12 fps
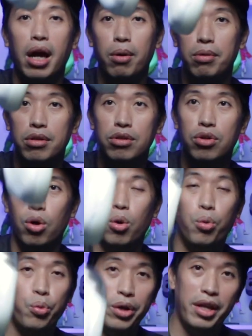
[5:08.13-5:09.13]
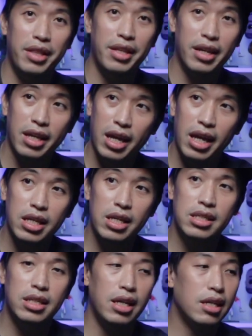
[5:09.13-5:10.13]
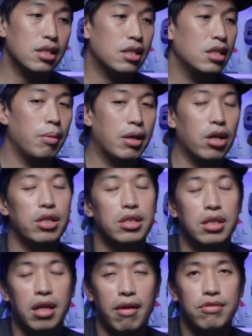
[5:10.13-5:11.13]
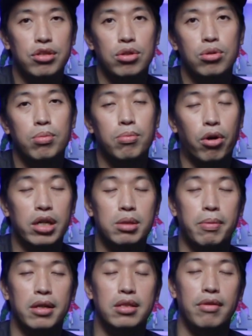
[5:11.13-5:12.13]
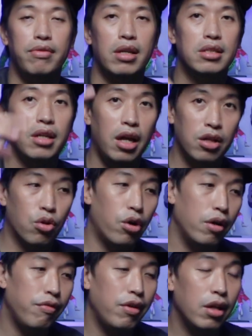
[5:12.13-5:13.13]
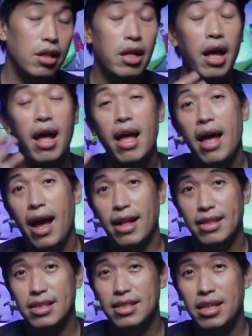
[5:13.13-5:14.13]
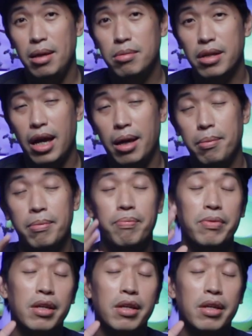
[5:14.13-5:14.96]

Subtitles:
I will go with the KT6 because it gives you more responsiveness and court feel at the same time,